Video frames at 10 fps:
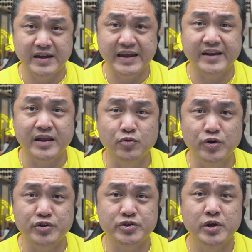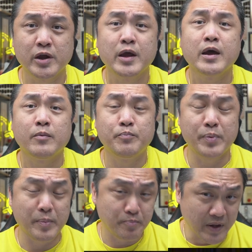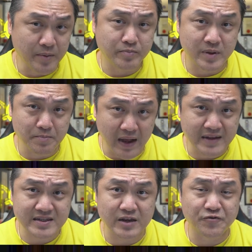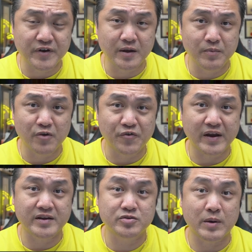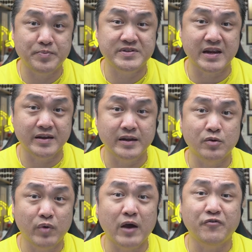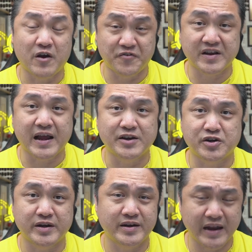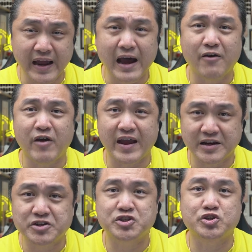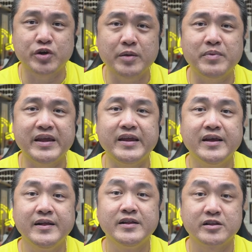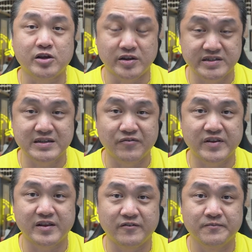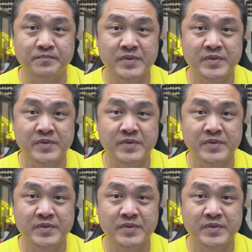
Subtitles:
Katie Woods. Temasek, for the mere fact, is representing the wealth of a country. They are extremely conservative.